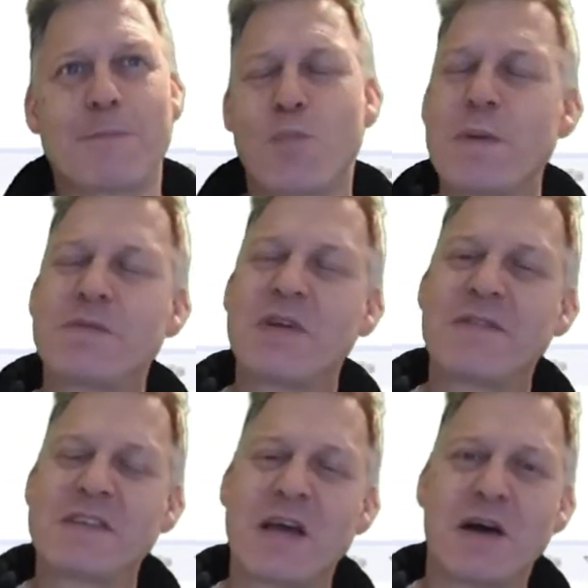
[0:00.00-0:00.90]
web
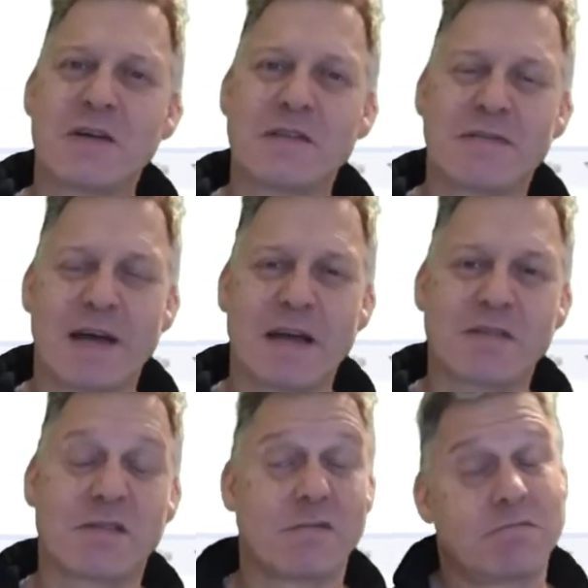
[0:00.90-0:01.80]
service
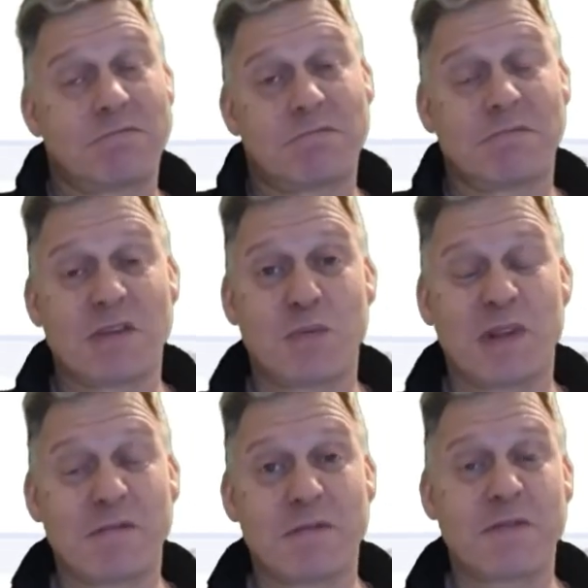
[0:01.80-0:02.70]
artifacts is what
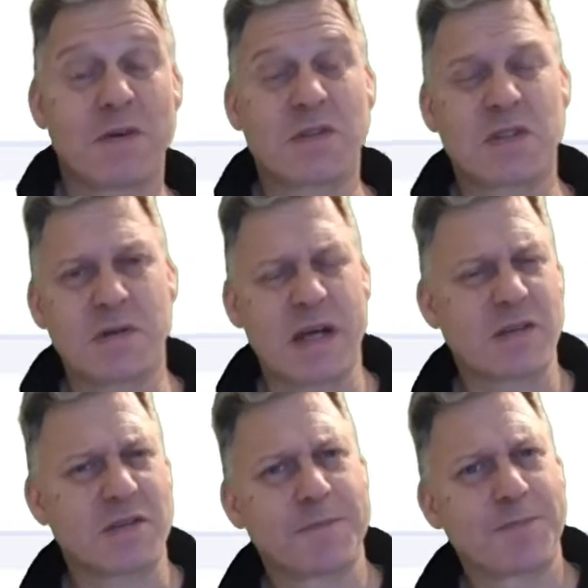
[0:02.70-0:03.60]
they're referred to
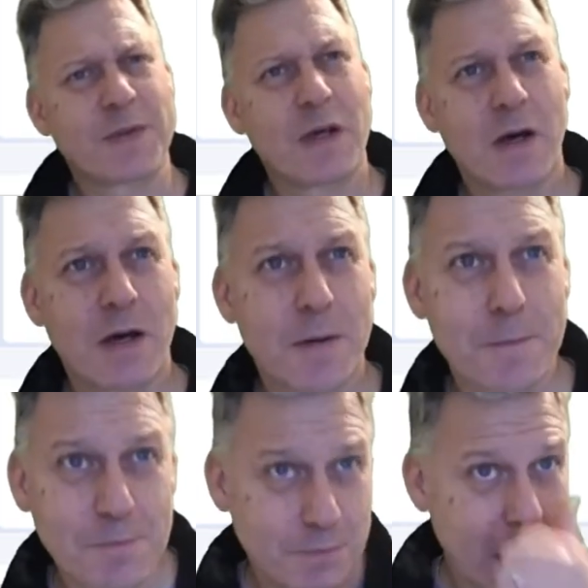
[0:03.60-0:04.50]
as.
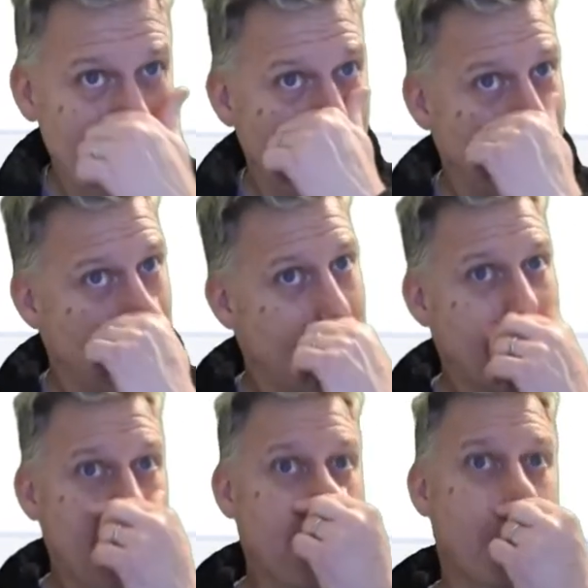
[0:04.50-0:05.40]
Um,
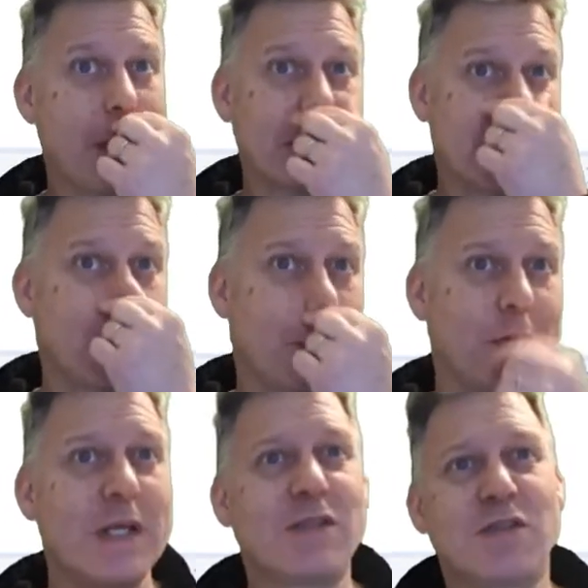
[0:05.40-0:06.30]
but basically, what
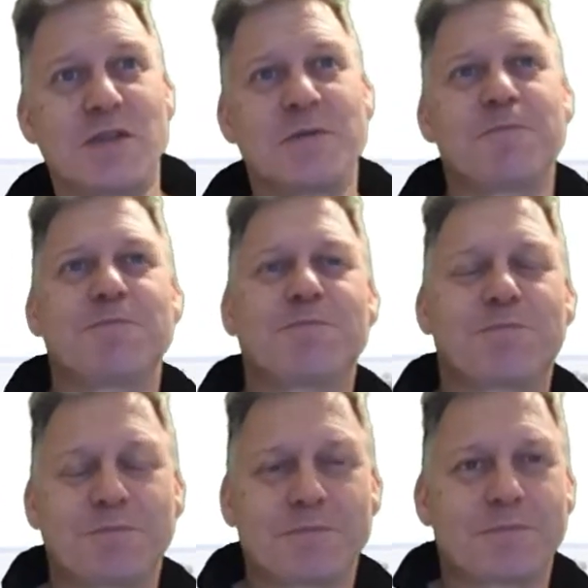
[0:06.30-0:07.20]
we need to do,
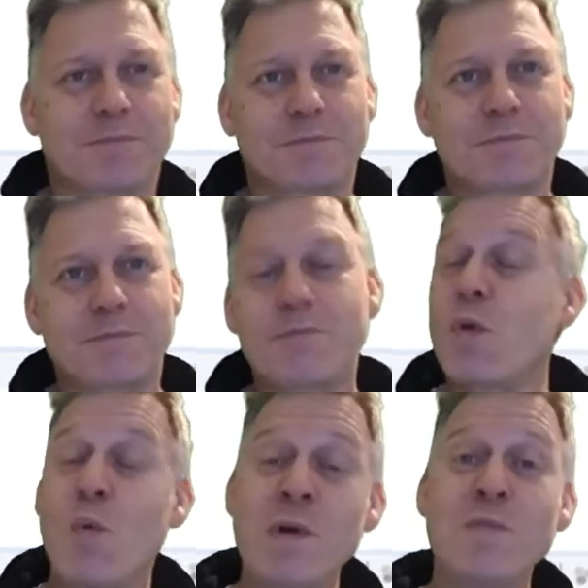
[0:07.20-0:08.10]

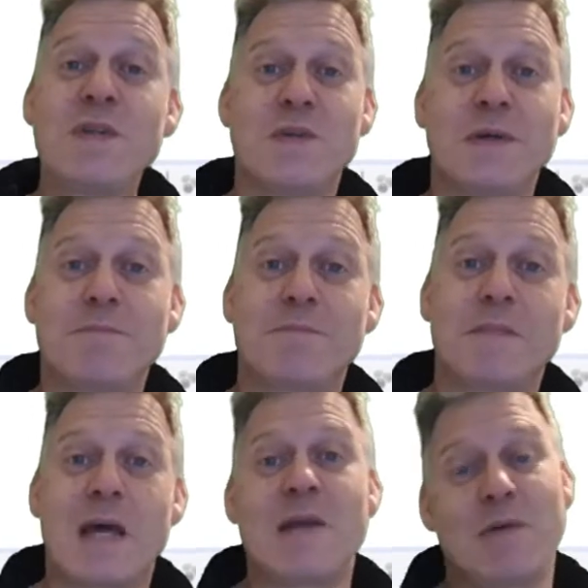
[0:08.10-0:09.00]
why don't we do it?
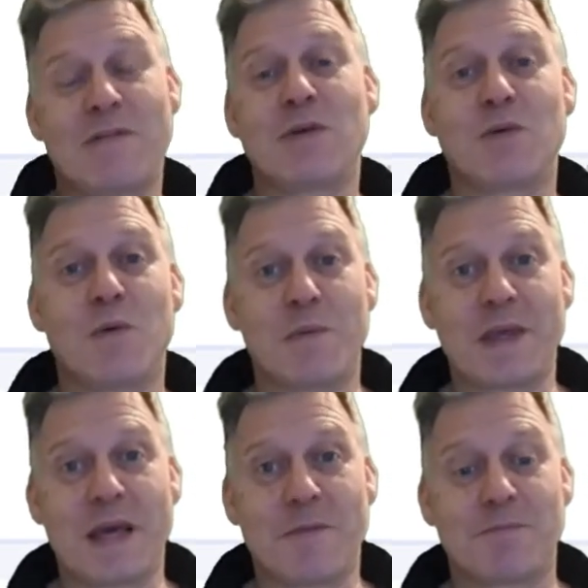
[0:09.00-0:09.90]
and then we'll have a look at what we
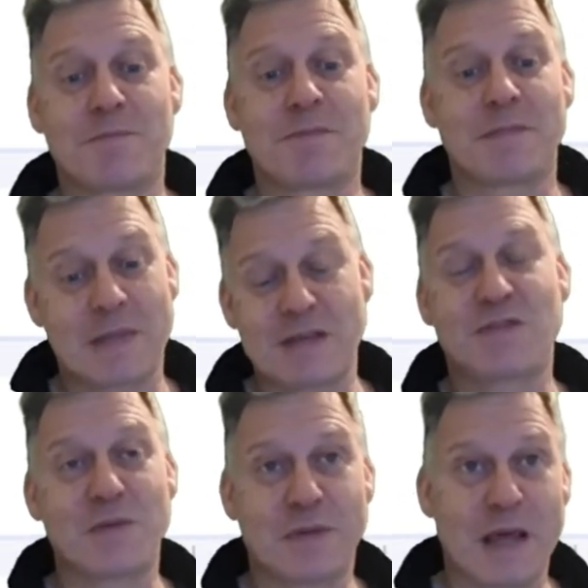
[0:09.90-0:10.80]
get. Let's
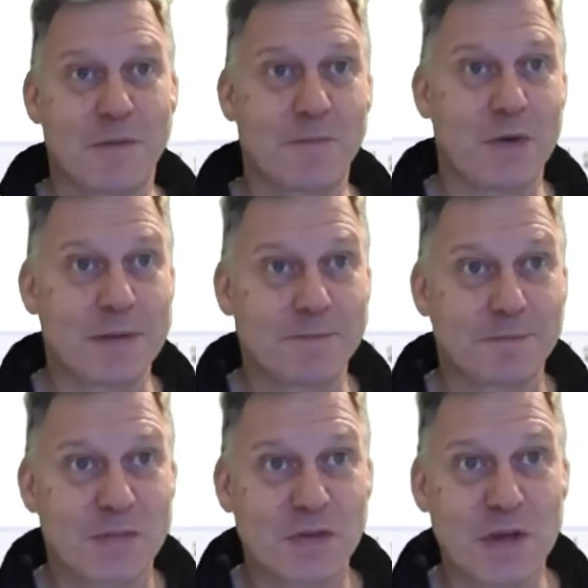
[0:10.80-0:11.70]
do it that way.
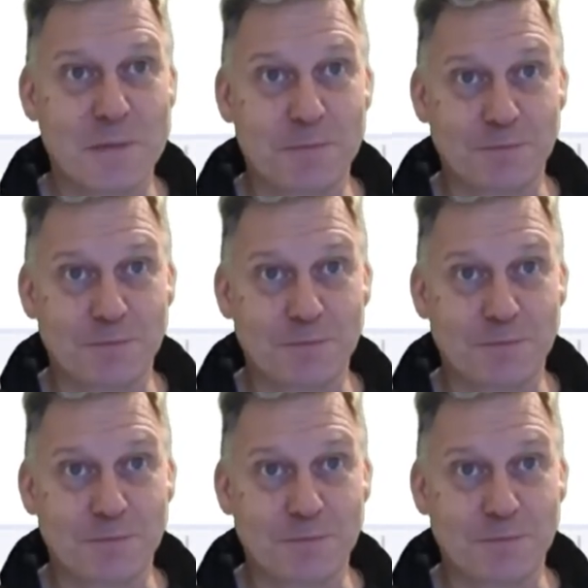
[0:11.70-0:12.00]
So